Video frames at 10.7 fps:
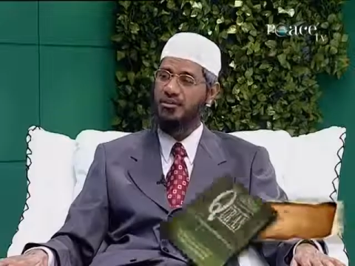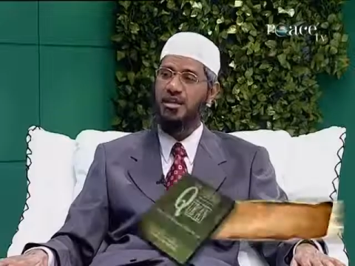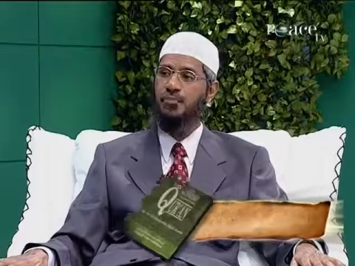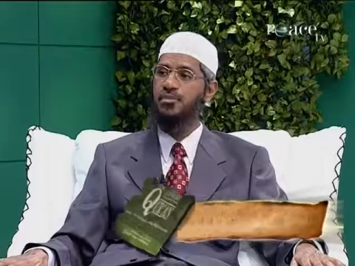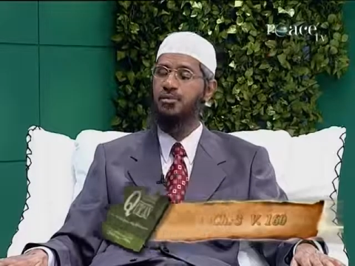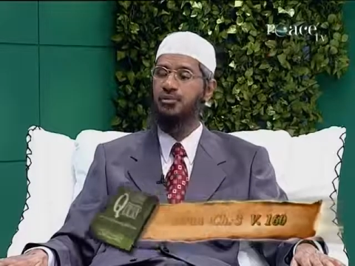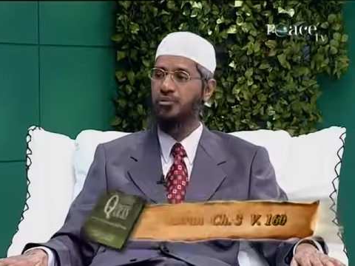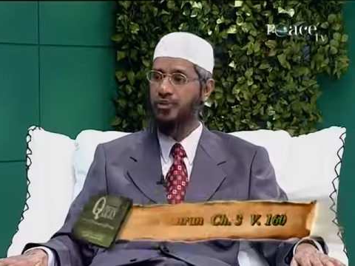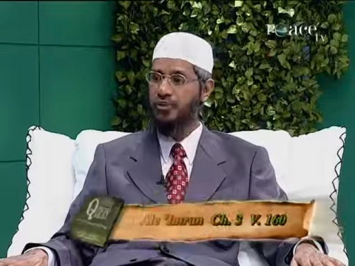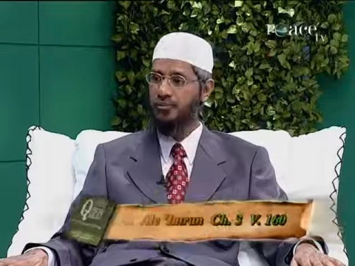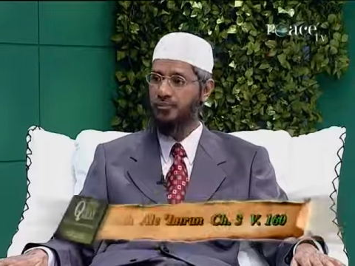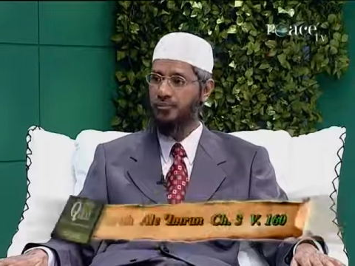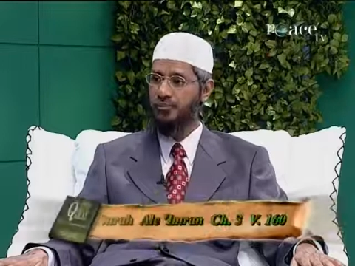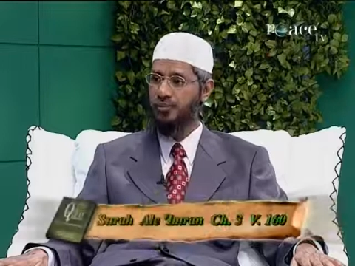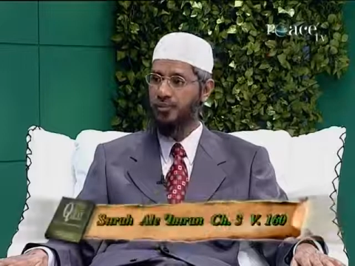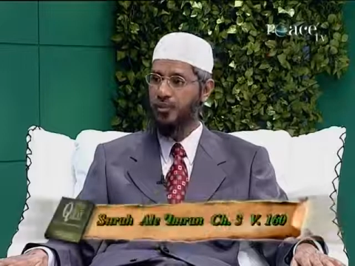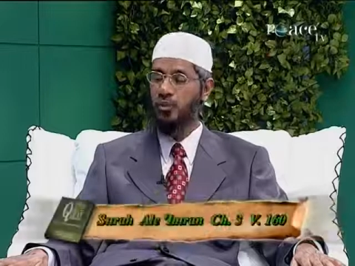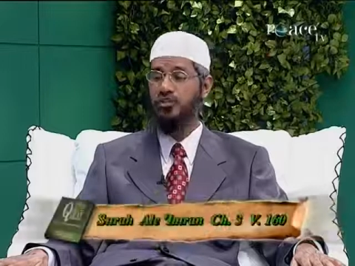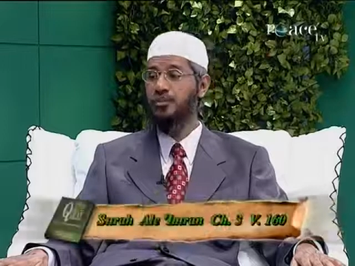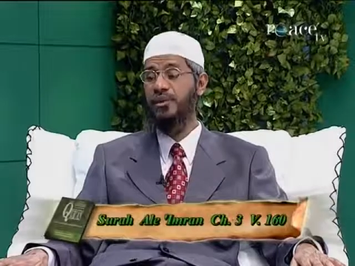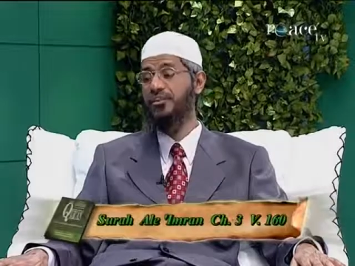chapter number 3,
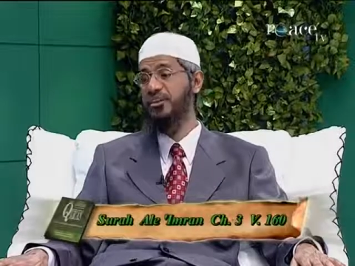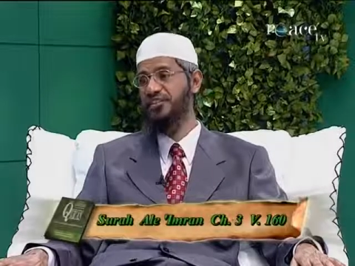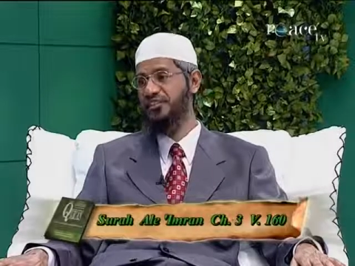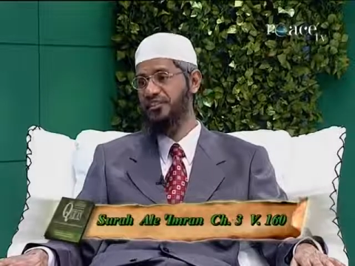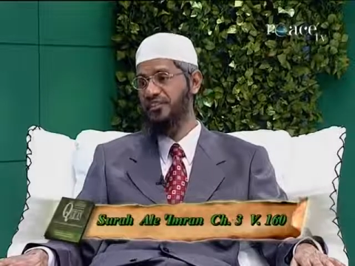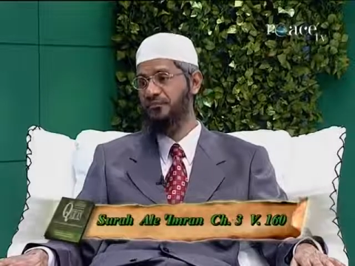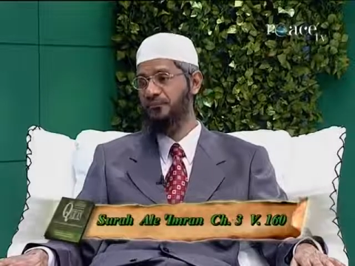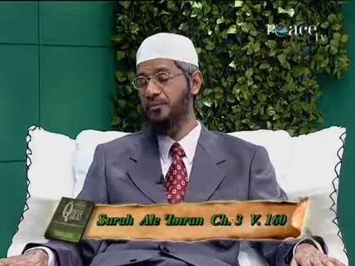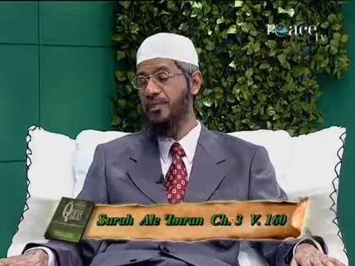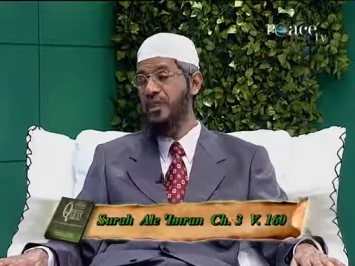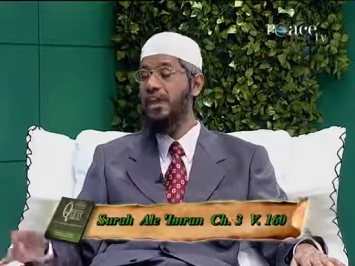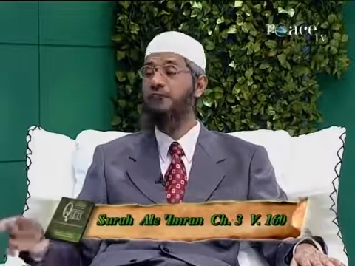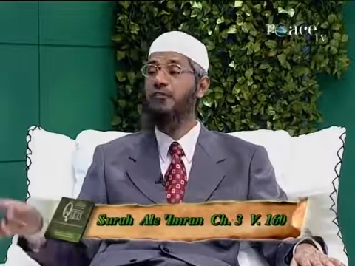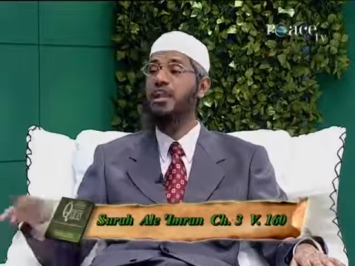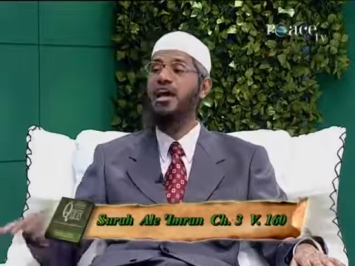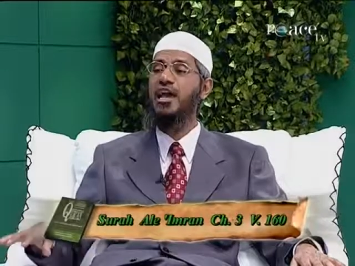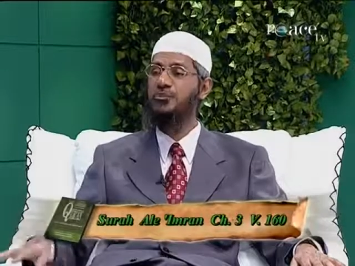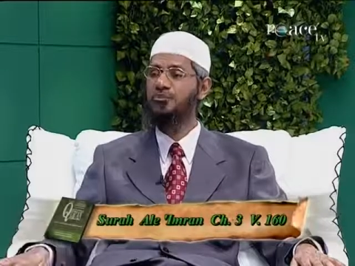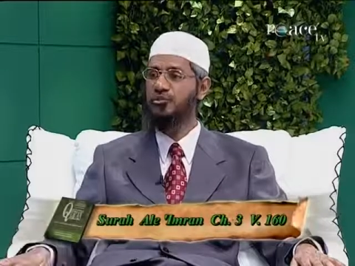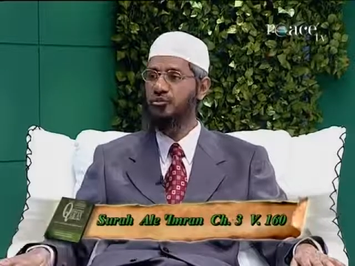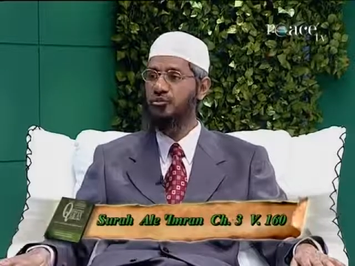verse number 160, if Allah
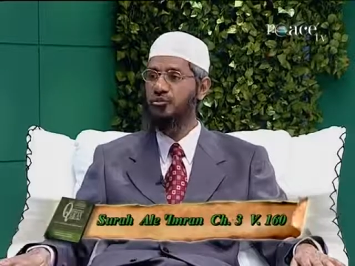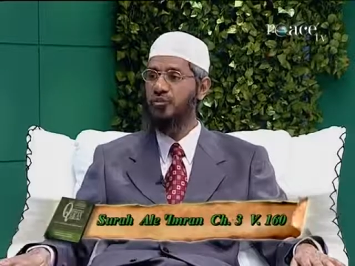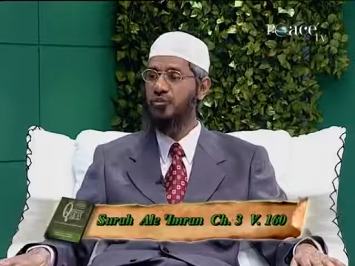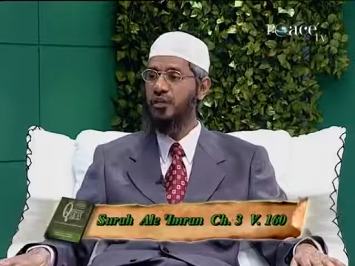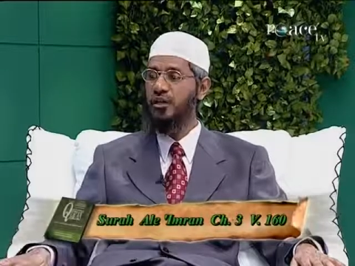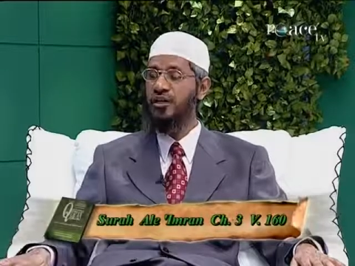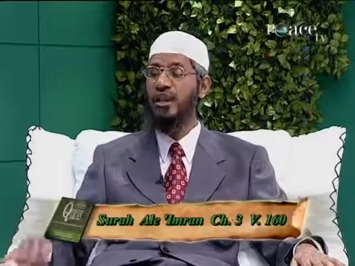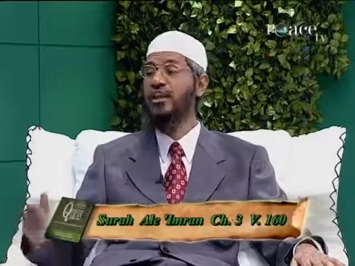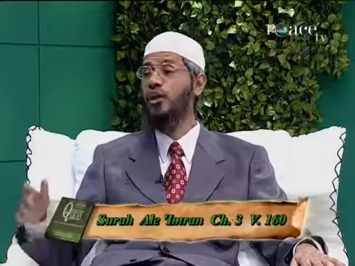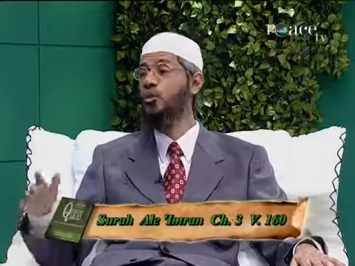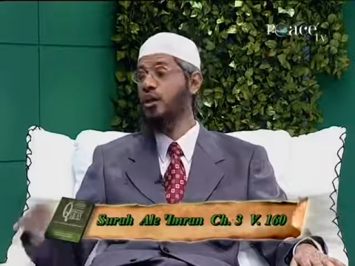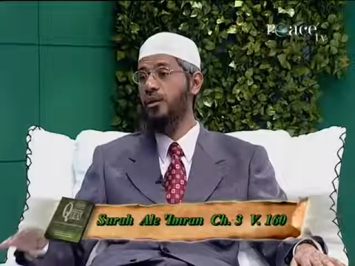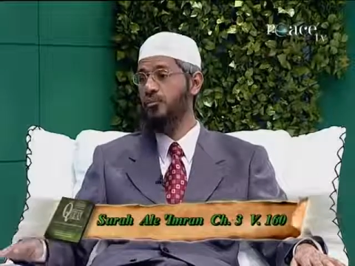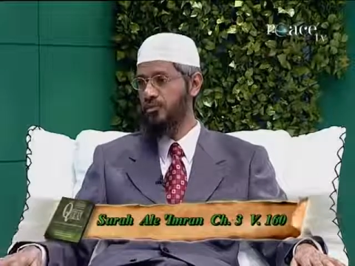helps you, none can overcome